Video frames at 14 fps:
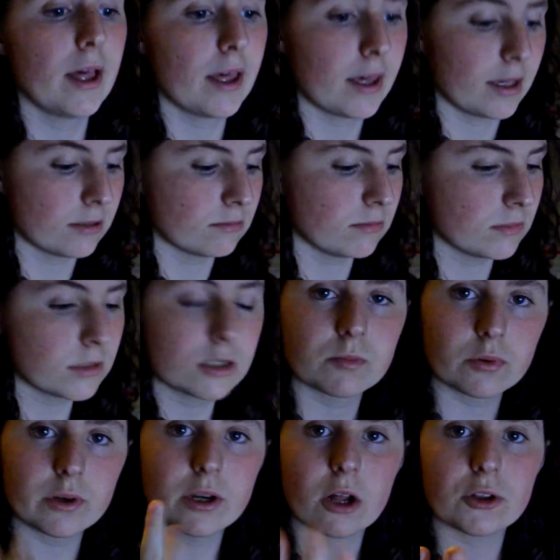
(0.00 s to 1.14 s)
He is
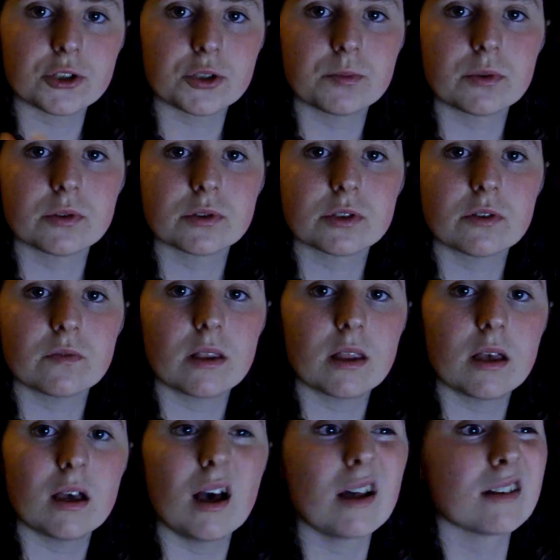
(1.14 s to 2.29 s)
pretty knowledgeable and stuff like
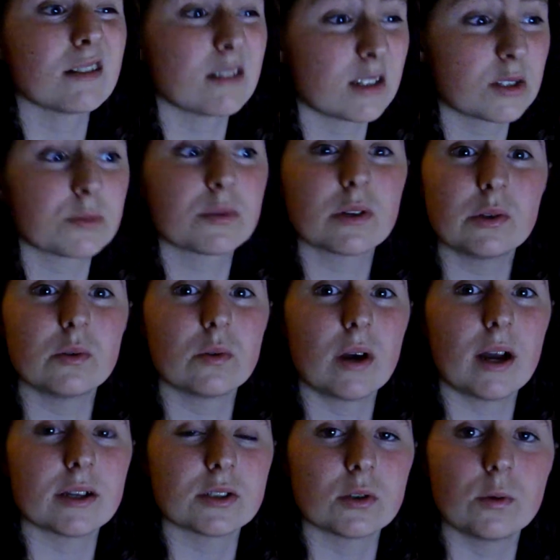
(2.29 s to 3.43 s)
that, and he's a pretty cool guy,
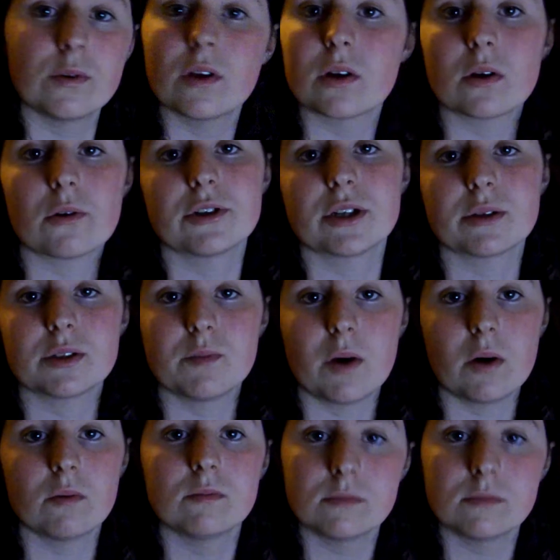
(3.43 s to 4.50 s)
so if you haven't already checked him out,